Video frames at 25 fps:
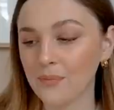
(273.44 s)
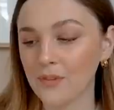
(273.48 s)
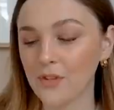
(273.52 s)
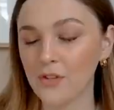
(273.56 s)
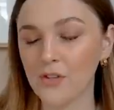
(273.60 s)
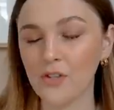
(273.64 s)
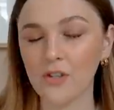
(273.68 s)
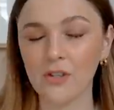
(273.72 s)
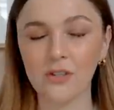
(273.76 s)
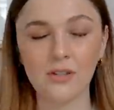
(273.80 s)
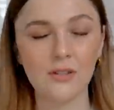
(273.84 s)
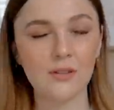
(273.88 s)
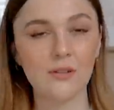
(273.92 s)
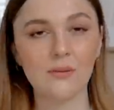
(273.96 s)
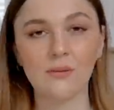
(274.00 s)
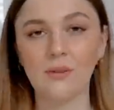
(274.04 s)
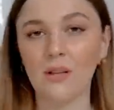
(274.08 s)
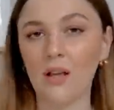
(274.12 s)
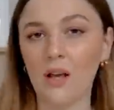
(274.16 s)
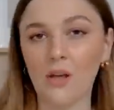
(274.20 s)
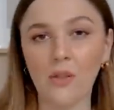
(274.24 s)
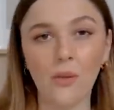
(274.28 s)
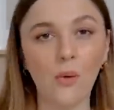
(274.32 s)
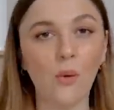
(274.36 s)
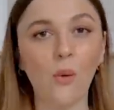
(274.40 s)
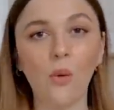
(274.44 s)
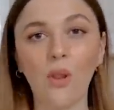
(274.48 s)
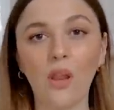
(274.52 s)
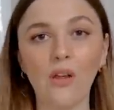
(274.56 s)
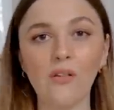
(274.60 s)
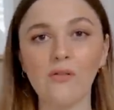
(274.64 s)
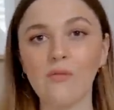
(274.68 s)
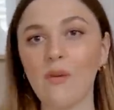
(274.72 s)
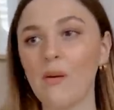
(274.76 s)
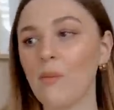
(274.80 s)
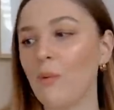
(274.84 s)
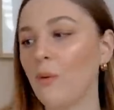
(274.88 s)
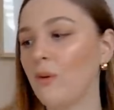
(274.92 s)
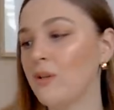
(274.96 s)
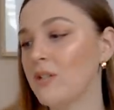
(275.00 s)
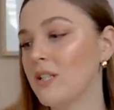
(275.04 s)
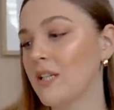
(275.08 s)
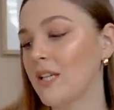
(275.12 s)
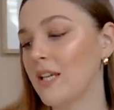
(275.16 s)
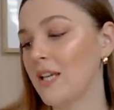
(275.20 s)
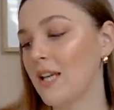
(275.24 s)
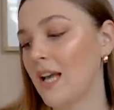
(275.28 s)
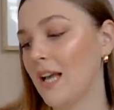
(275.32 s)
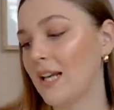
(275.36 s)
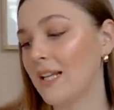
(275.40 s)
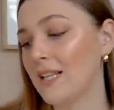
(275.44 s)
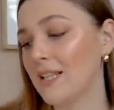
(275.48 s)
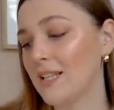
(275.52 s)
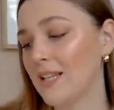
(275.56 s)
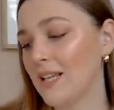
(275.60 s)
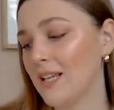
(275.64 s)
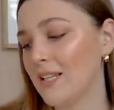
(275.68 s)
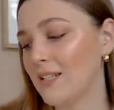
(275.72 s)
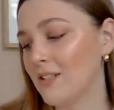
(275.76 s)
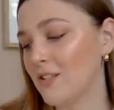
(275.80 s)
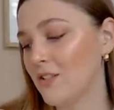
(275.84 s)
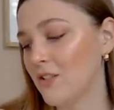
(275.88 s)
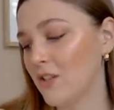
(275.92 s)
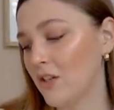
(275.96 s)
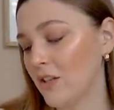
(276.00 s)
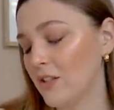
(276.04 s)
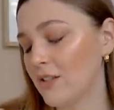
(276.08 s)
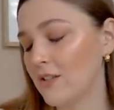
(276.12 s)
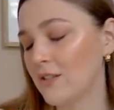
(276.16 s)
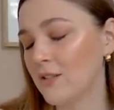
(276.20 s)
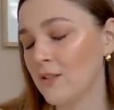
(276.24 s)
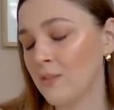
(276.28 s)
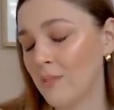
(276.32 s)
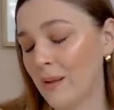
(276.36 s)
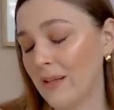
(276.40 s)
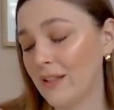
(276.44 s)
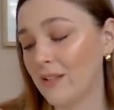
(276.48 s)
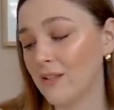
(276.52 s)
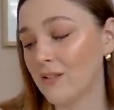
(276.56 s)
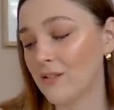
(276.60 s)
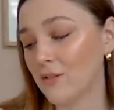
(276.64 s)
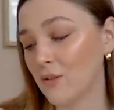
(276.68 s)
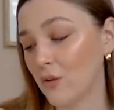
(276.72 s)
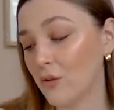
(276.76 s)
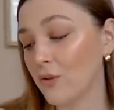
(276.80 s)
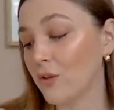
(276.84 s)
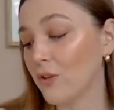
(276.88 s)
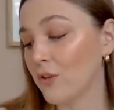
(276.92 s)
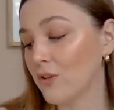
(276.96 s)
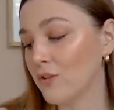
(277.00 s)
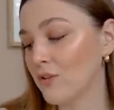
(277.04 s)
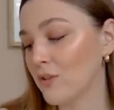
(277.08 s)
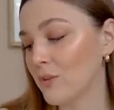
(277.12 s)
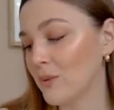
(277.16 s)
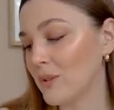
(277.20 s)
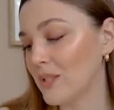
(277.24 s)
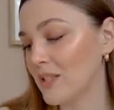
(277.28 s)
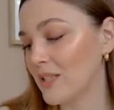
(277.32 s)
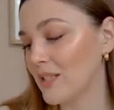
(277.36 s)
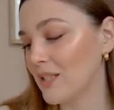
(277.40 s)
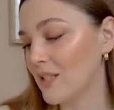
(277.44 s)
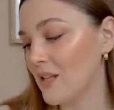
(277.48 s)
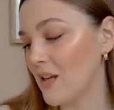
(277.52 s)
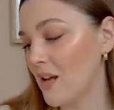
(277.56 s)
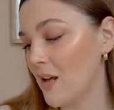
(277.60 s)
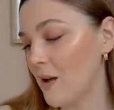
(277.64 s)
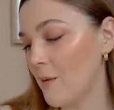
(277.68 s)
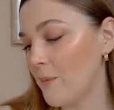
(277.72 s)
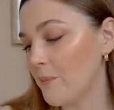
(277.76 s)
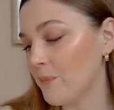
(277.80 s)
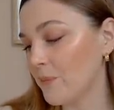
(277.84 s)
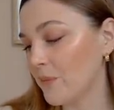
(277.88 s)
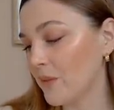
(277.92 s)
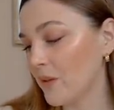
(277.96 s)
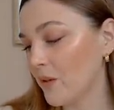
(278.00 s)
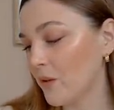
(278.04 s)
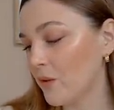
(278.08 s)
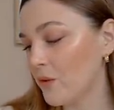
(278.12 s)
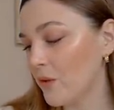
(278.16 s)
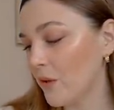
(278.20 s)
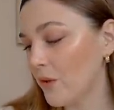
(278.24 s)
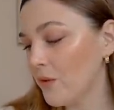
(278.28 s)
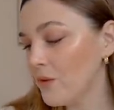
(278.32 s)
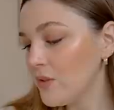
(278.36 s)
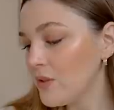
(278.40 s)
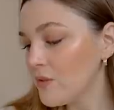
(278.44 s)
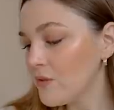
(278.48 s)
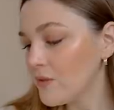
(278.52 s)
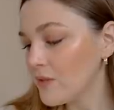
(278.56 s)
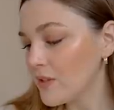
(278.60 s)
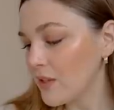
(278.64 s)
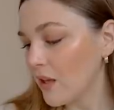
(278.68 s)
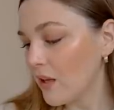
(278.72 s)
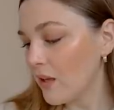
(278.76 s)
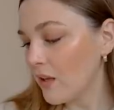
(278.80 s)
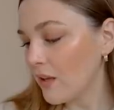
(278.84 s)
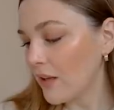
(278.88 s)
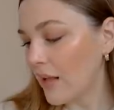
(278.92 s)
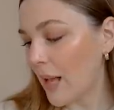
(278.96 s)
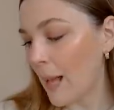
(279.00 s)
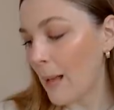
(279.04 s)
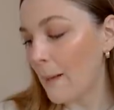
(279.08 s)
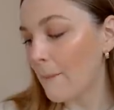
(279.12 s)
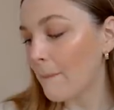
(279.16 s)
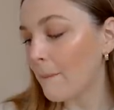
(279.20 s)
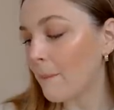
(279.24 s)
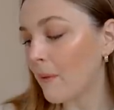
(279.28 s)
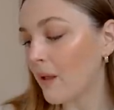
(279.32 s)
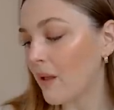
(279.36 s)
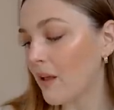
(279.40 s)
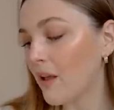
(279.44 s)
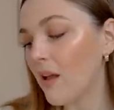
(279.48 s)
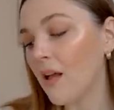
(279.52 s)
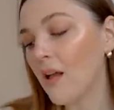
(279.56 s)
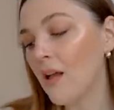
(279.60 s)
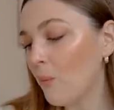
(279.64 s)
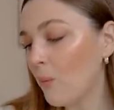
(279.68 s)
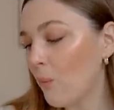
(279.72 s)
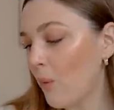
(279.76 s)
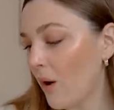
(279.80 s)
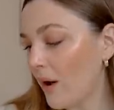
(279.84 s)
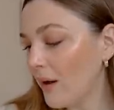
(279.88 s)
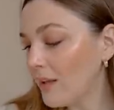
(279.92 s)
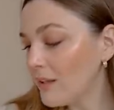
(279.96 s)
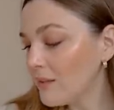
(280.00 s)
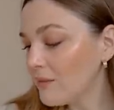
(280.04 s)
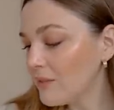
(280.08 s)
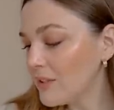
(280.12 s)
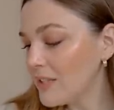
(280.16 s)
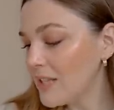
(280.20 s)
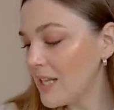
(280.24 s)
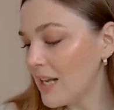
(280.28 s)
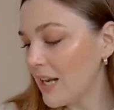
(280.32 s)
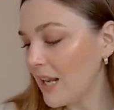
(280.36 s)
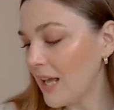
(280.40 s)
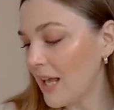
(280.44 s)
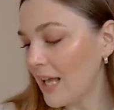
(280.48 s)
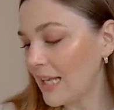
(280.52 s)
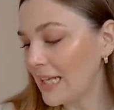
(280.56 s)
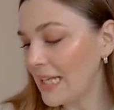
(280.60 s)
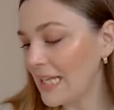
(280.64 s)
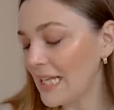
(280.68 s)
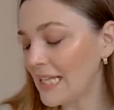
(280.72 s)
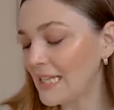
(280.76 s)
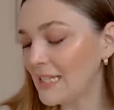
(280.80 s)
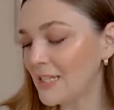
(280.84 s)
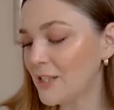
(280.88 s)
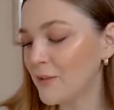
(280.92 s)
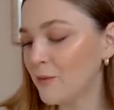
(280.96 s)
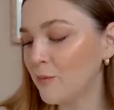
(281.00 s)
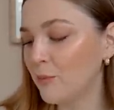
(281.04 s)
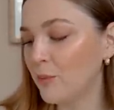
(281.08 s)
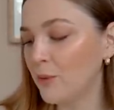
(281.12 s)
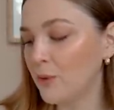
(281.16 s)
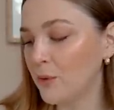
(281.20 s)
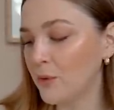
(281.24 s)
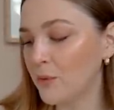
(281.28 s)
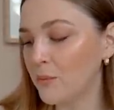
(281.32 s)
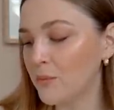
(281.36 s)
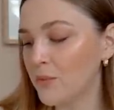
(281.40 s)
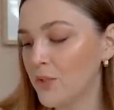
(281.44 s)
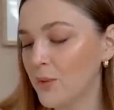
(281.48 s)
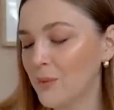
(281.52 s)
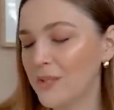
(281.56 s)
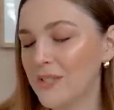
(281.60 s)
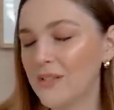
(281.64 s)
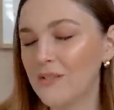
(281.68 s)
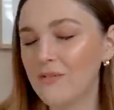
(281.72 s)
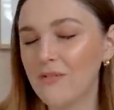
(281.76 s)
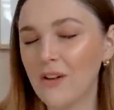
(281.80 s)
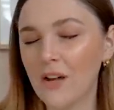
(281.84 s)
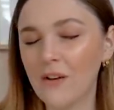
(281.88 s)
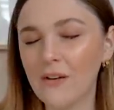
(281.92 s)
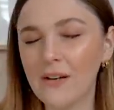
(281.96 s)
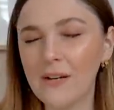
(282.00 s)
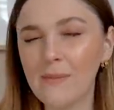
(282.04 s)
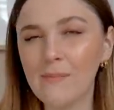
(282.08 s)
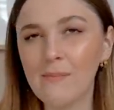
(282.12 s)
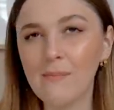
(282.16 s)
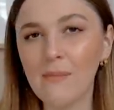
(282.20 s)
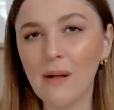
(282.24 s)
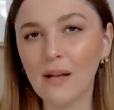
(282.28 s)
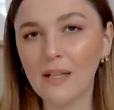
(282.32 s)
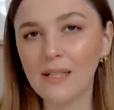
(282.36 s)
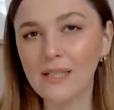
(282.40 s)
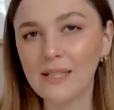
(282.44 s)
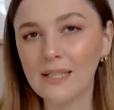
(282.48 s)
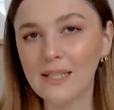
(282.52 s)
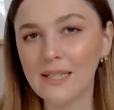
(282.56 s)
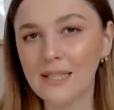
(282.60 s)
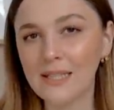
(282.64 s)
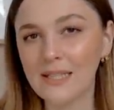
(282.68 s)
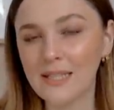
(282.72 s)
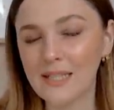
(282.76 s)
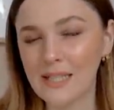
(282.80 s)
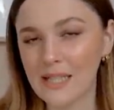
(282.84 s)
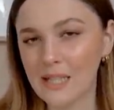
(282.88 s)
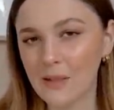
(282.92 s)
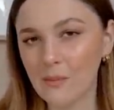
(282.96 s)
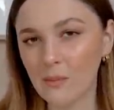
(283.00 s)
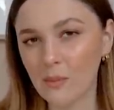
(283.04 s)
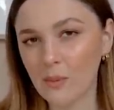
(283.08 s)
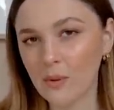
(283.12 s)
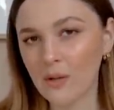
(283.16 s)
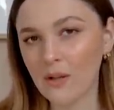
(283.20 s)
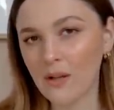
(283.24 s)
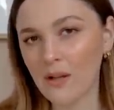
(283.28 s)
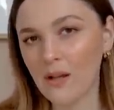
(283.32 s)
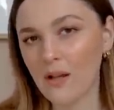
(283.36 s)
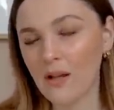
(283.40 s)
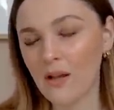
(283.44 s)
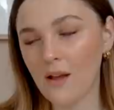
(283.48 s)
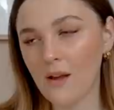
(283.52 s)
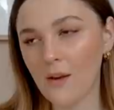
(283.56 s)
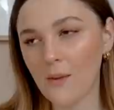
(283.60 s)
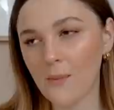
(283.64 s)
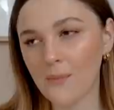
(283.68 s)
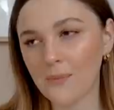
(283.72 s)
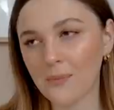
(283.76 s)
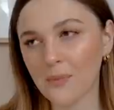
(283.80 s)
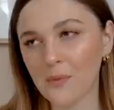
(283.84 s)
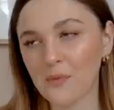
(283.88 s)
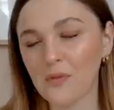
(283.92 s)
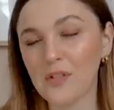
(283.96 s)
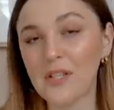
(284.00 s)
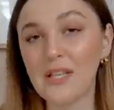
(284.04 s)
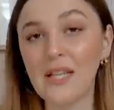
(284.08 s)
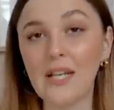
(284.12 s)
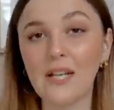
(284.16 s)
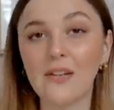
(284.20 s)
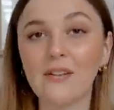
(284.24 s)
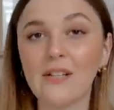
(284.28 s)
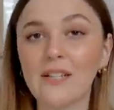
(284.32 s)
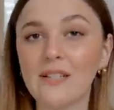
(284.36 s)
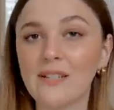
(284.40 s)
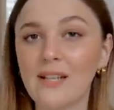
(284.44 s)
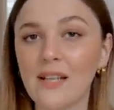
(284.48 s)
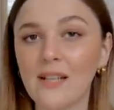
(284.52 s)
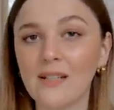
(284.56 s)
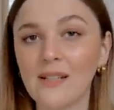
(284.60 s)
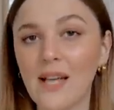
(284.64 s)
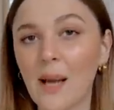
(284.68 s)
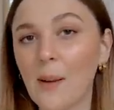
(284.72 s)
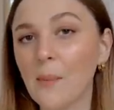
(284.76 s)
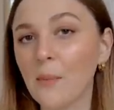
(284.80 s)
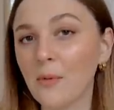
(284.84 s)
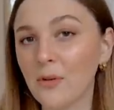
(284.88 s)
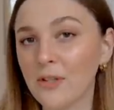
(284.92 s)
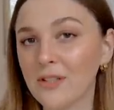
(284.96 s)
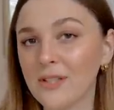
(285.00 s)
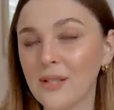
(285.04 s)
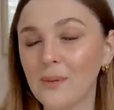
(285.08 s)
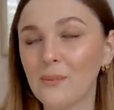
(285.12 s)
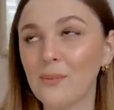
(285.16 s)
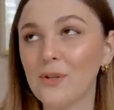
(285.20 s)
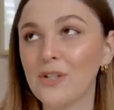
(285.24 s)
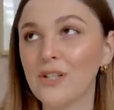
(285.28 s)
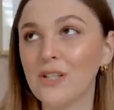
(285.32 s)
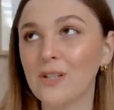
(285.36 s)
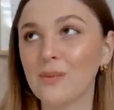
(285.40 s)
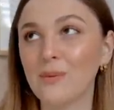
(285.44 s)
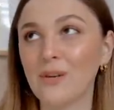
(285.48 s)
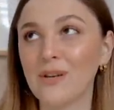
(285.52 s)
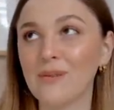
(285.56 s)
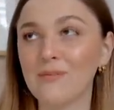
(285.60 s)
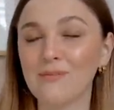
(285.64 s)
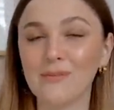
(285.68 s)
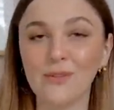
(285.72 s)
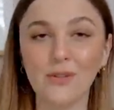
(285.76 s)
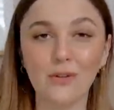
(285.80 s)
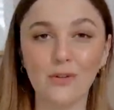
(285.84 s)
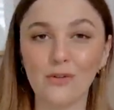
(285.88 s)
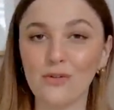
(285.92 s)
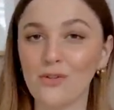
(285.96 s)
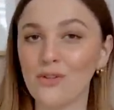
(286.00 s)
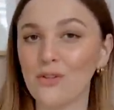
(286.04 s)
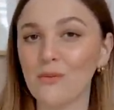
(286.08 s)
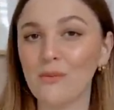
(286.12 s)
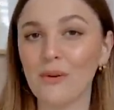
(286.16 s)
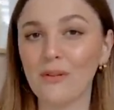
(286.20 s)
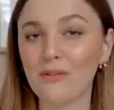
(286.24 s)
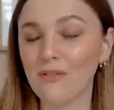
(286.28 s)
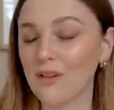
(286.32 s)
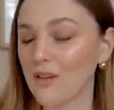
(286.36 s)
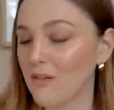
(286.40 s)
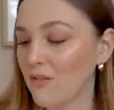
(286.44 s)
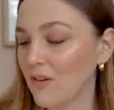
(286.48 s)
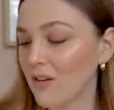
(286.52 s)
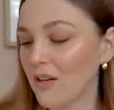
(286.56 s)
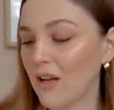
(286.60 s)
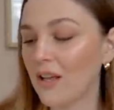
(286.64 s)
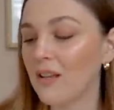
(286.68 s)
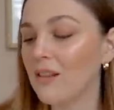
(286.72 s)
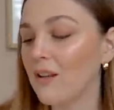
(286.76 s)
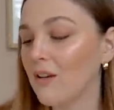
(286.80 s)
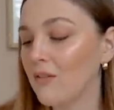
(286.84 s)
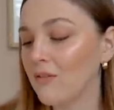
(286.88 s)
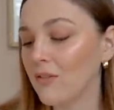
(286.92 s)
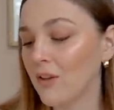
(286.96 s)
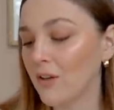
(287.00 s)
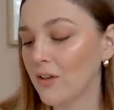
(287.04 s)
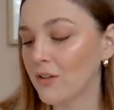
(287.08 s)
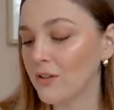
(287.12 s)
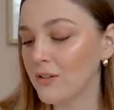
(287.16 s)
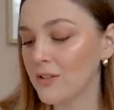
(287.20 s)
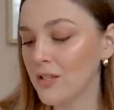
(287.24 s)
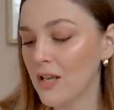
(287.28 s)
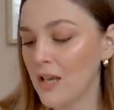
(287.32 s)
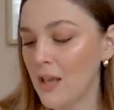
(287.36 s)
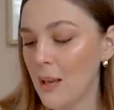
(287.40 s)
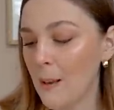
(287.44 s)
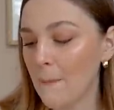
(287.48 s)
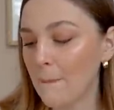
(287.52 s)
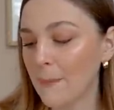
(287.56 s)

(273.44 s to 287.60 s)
to just lather all over my body, and it just smells so good. So it's got notes of dark amber, wild vanilla, and hints of bloom. So it's a very musky, deep vanilla-y scent, ambery scent, which is my go-to, my favourite. I love those.